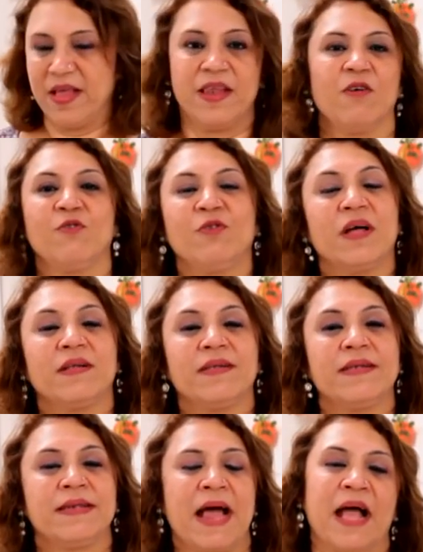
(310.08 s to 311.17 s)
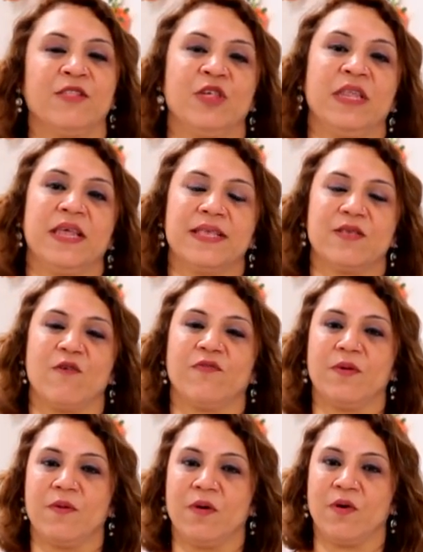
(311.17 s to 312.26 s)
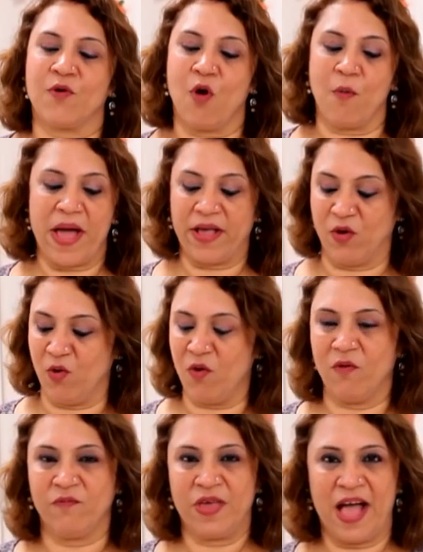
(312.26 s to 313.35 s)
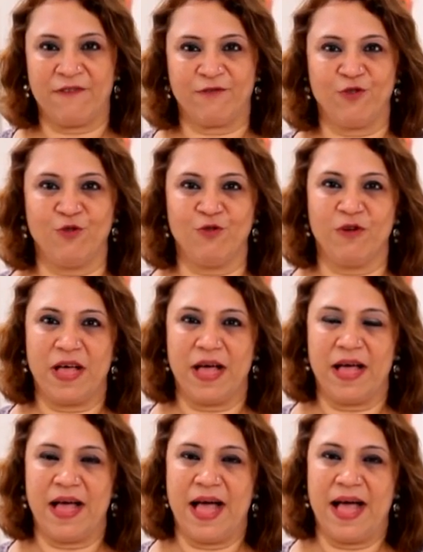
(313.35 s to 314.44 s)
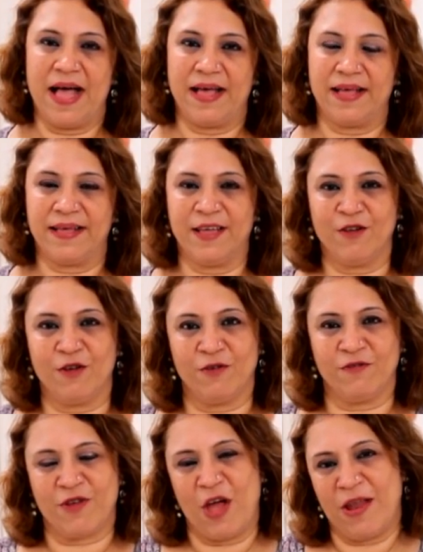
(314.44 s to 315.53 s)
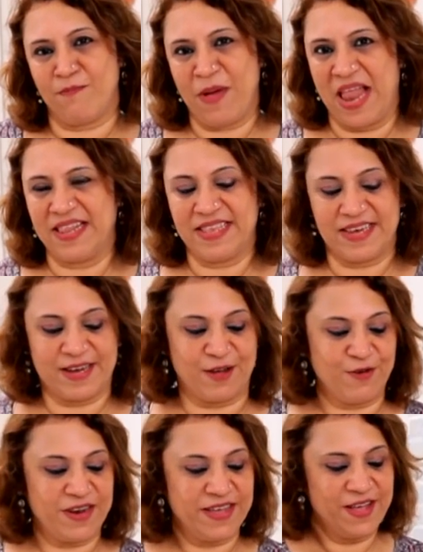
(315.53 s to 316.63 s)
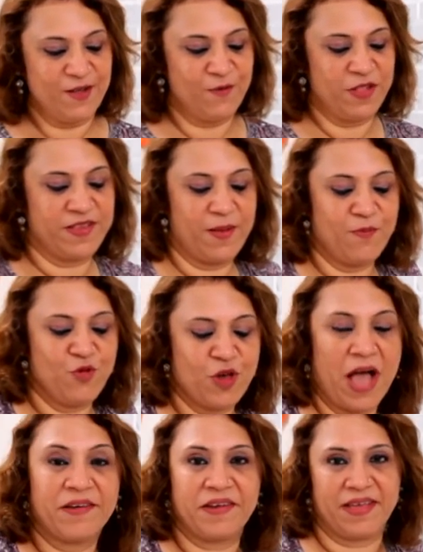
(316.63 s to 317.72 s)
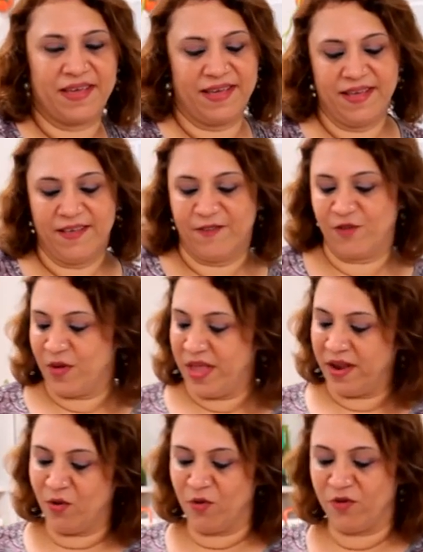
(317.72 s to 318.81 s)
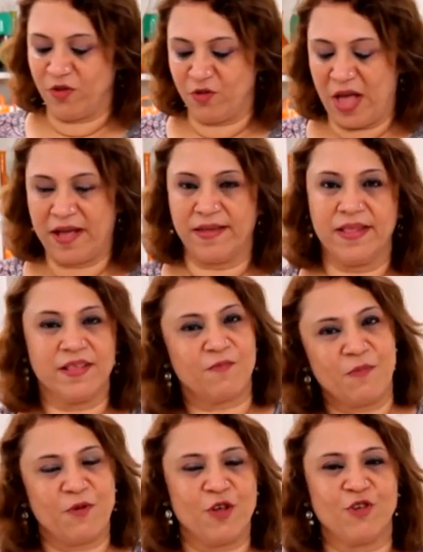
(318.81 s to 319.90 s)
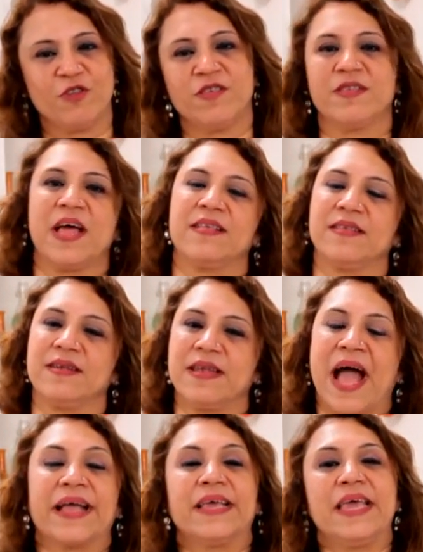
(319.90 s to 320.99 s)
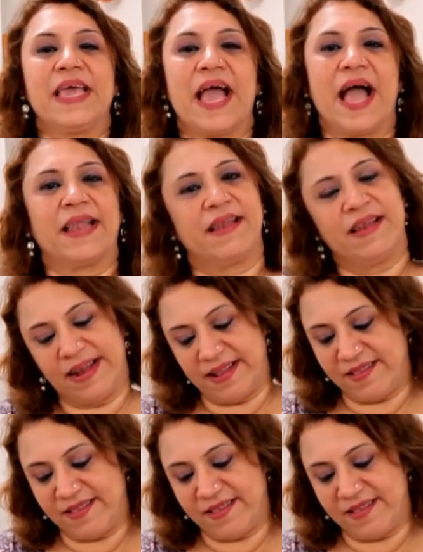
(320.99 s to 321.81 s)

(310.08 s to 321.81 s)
Now, to the tanginess of the raw mango, we have to you know, try and balance it out with some jaggery. So in goes the jaggery. This preparation is nice and tangy and a little